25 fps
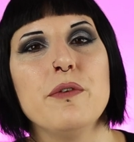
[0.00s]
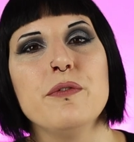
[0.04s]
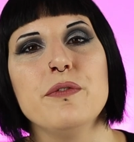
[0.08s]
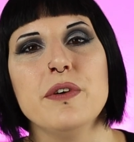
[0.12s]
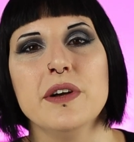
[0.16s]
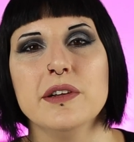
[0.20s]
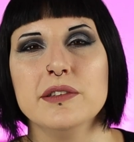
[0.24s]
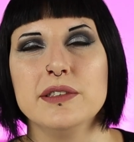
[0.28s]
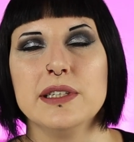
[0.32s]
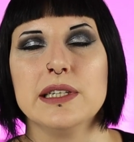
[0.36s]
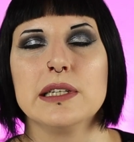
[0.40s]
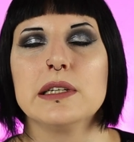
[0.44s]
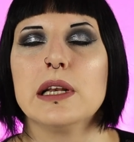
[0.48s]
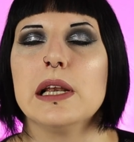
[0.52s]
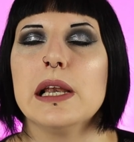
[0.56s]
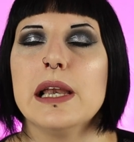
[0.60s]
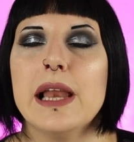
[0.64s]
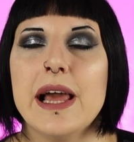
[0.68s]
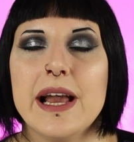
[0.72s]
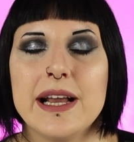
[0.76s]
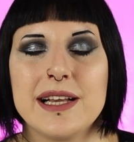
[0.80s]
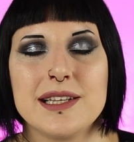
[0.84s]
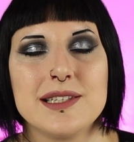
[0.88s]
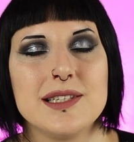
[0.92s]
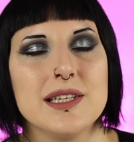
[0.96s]
felt it
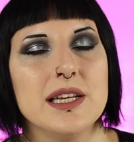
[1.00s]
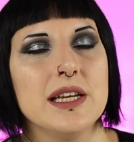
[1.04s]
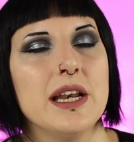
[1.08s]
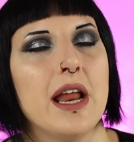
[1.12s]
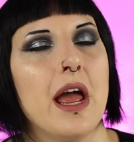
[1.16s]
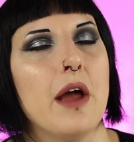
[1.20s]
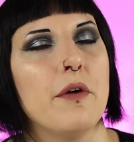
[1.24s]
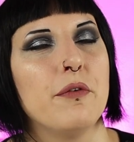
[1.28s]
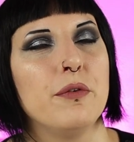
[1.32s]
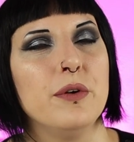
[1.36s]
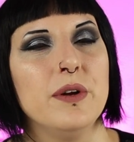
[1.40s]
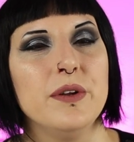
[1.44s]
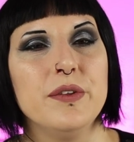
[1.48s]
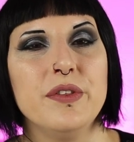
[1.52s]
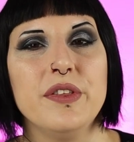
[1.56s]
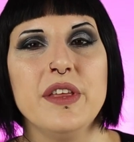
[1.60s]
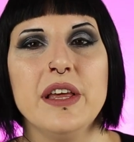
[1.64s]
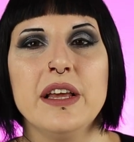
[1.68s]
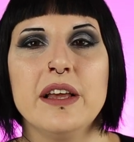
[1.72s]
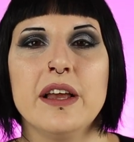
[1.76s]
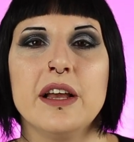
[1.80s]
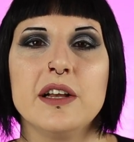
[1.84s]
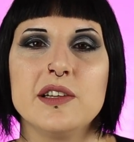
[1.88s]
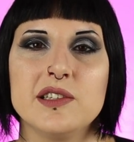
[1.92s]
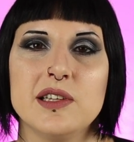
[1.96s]
lacked in
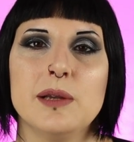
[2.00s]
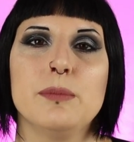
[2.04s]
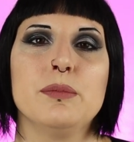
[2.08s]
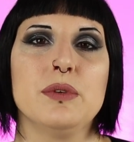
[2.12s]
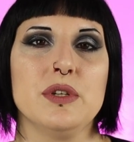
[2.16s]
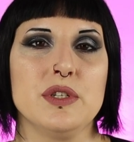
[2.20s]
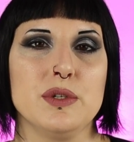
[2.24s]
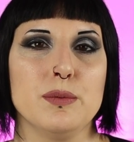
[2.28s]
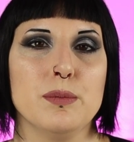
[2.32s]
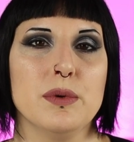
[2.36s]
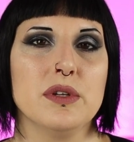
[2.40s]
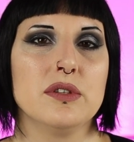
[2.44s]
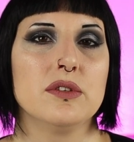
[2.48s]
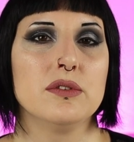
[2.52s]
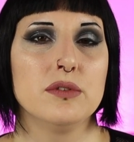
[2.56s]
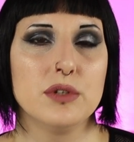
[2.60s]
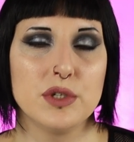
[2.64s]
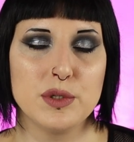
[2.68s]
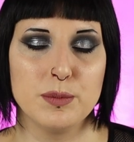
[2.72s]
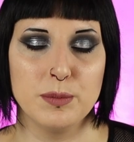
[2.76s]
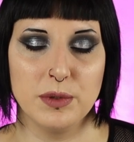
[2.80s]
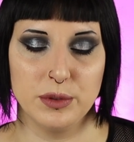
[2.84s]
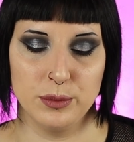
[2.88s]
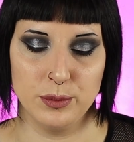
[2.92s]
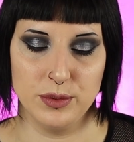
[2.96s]
everything except the smut. The
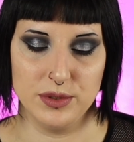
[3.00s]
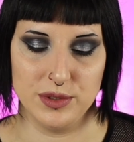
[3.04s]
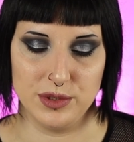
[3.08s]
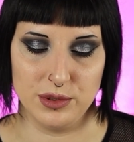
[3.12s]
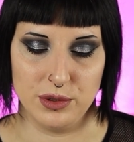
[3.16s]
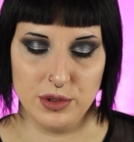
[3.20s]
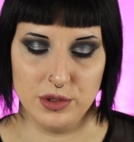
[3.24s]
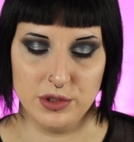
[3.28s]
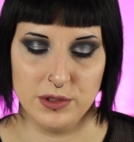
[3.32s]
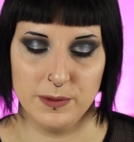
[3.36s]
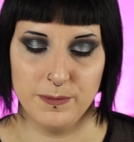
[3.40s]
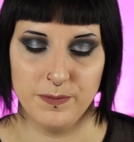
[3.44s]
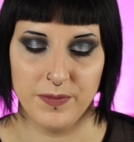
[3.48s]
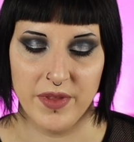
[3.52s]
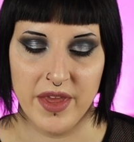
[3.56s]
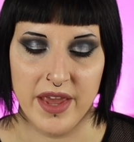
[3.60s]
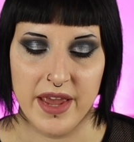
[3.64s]
smut was good.